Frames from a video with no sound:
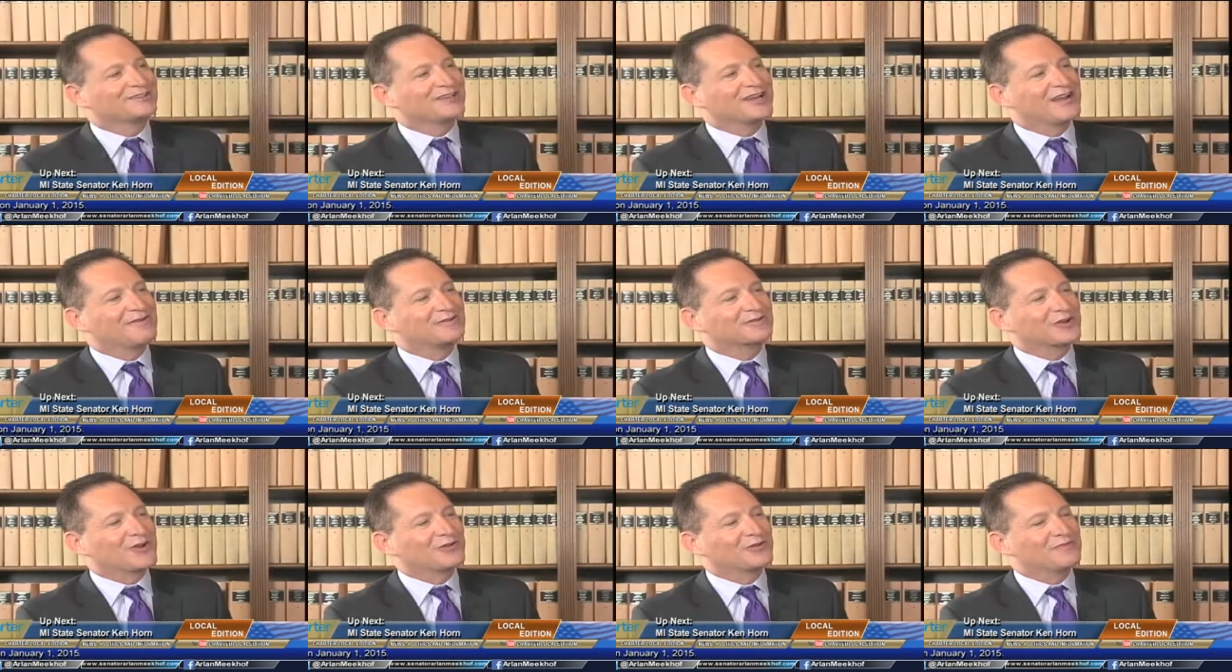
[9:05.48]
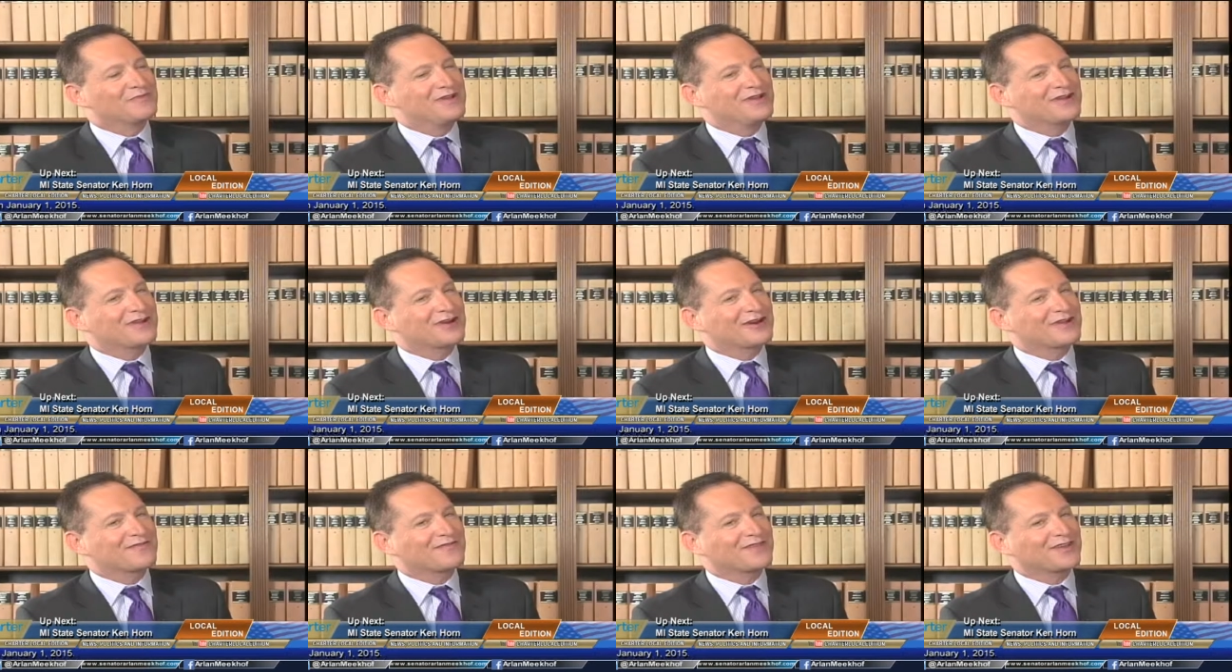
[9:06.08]
name is Arlan
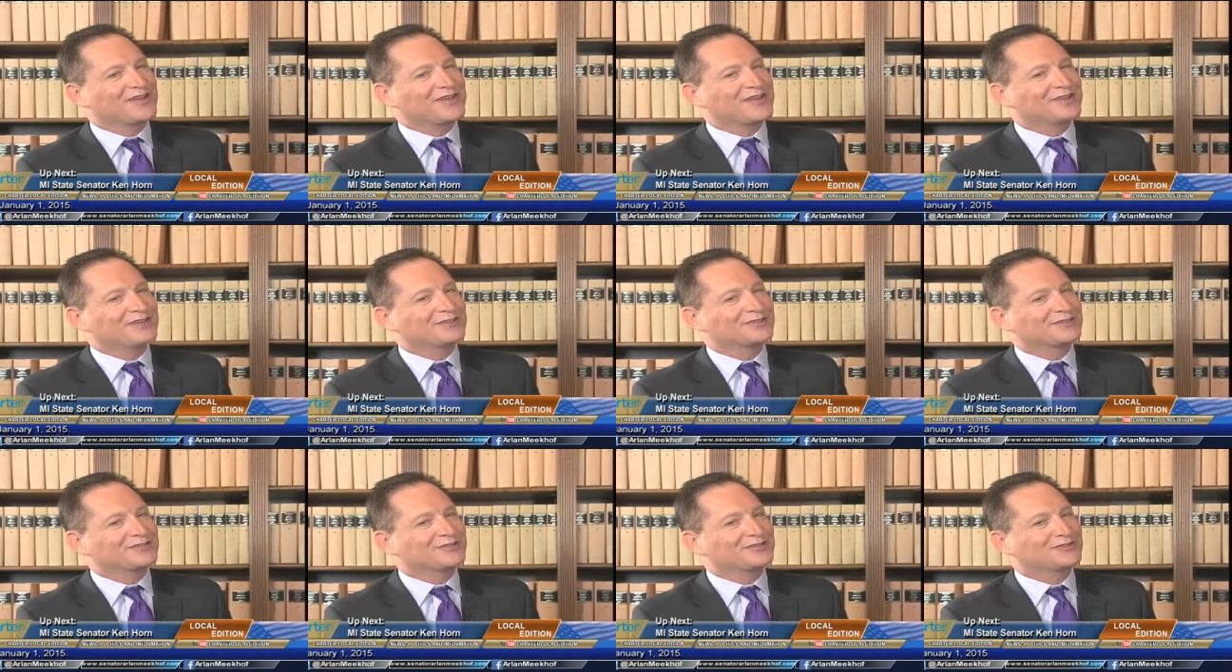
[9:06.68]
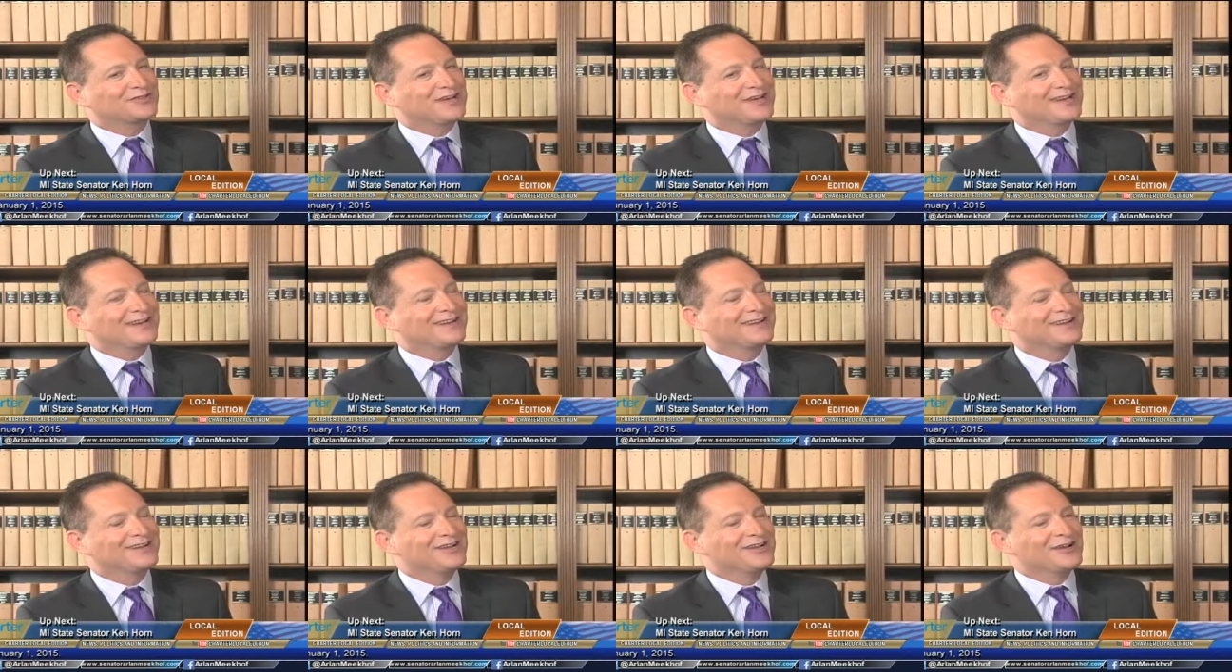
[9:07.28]
Meekhof. He is the Senate
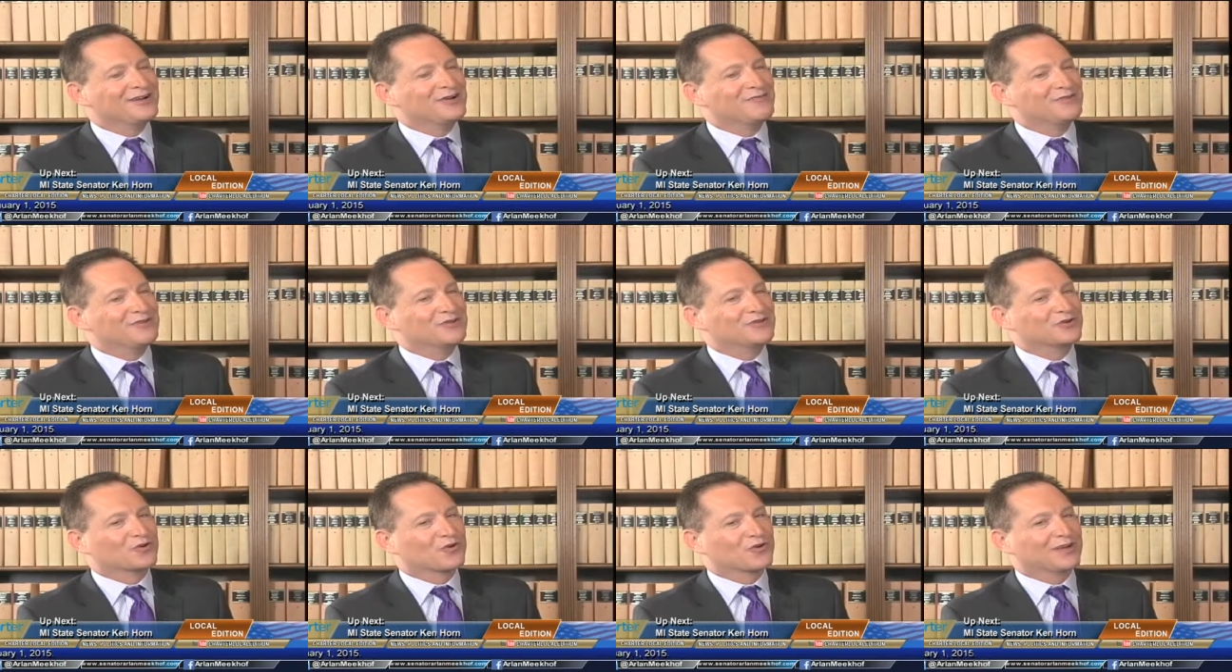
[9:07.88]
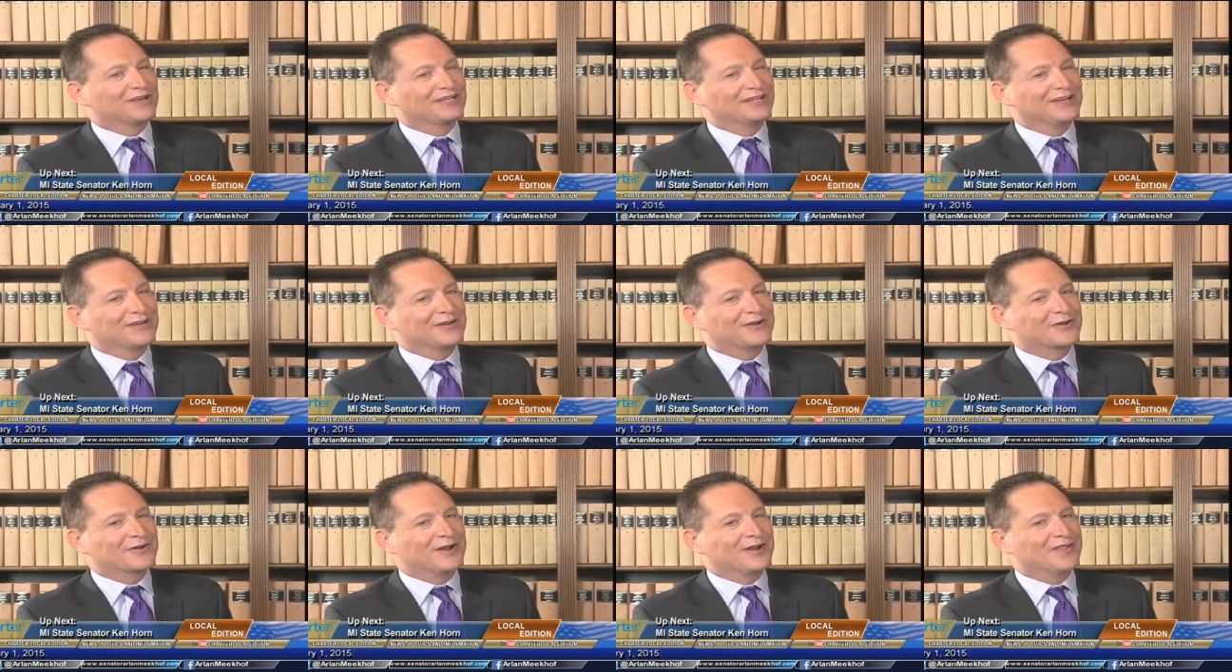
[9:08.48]
Majority
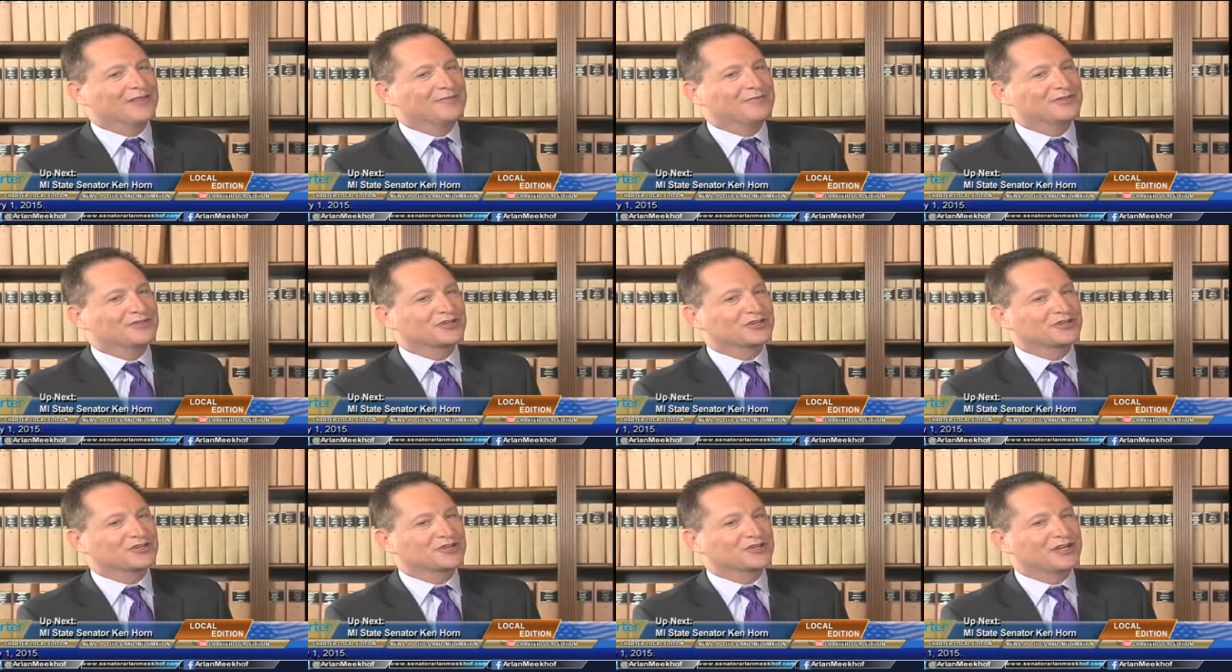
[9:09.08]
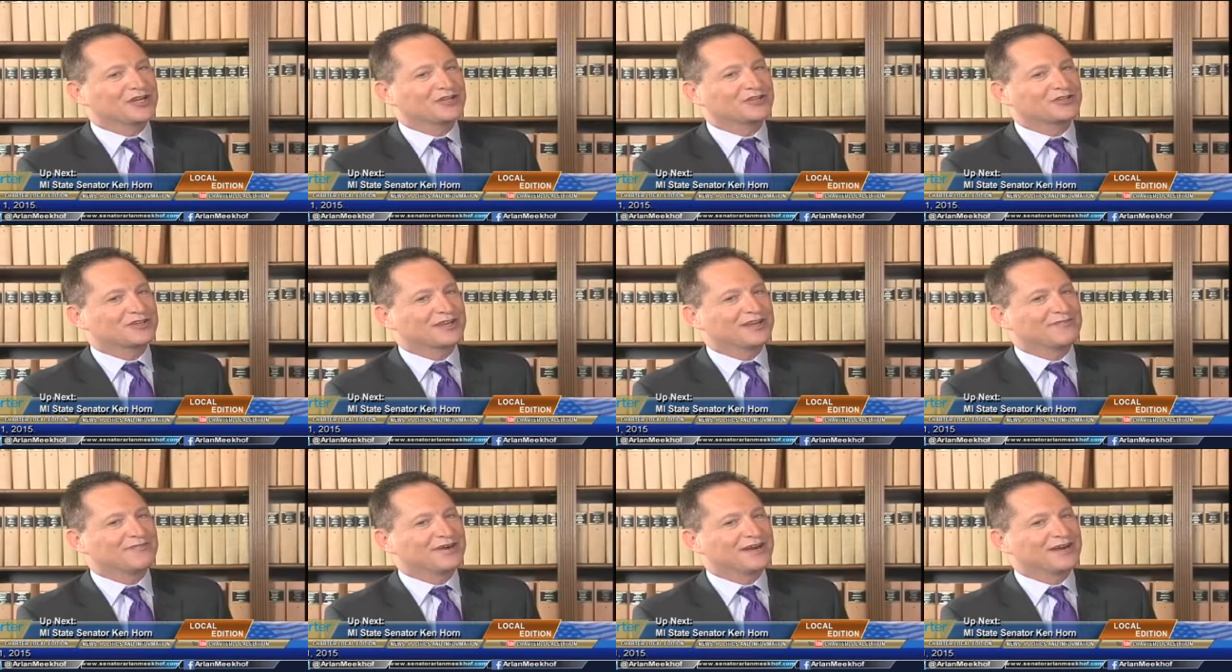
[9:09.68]
Leader in the Michigan State Senate.